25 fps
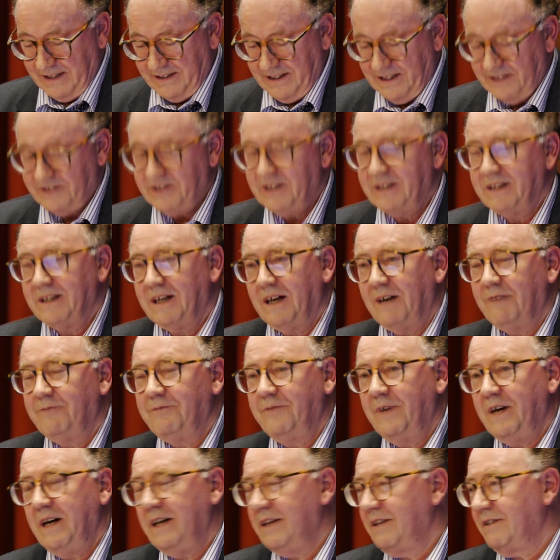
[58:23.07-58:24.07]
there's a
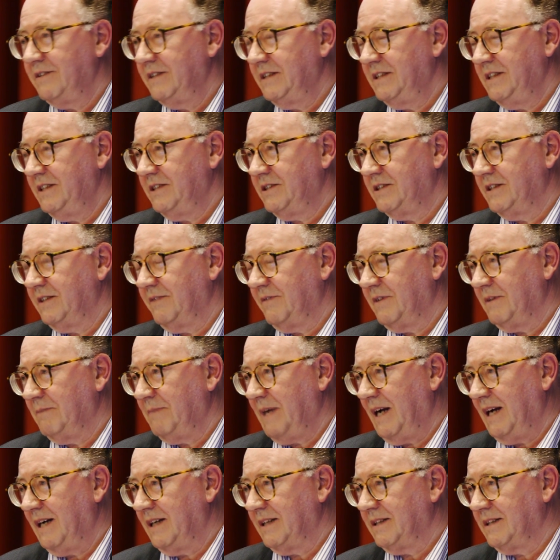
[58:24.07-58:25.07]
further edition of the
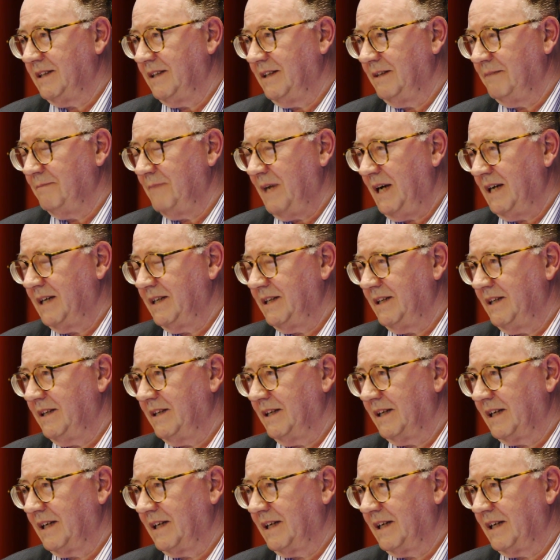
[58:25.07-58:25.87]
Mariner